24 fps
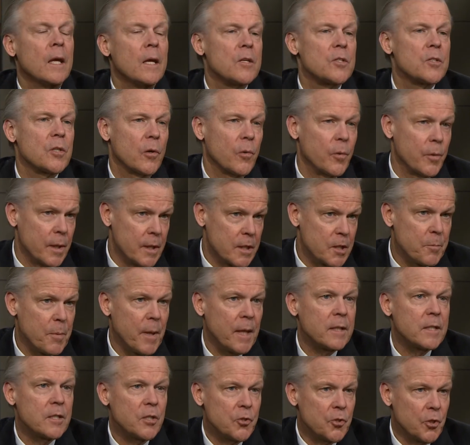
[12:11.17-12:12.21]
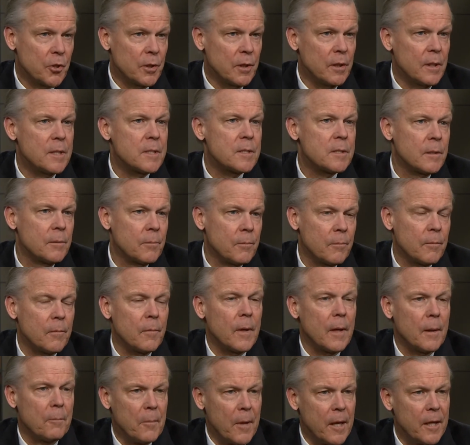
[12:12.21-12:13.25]
So we expect a journalism
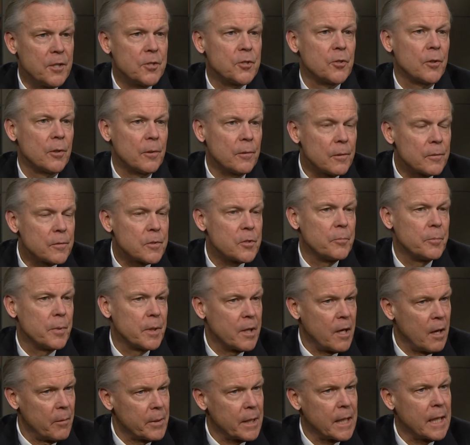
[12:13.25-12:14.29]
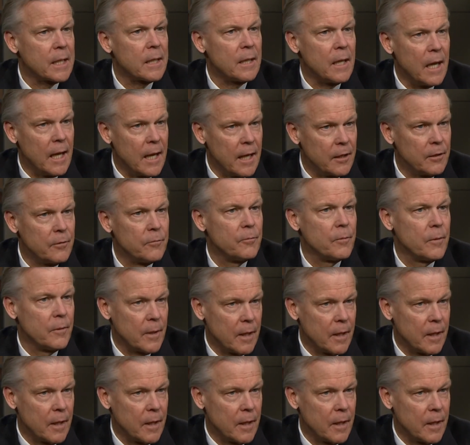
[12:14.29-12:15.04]
a major to be coming online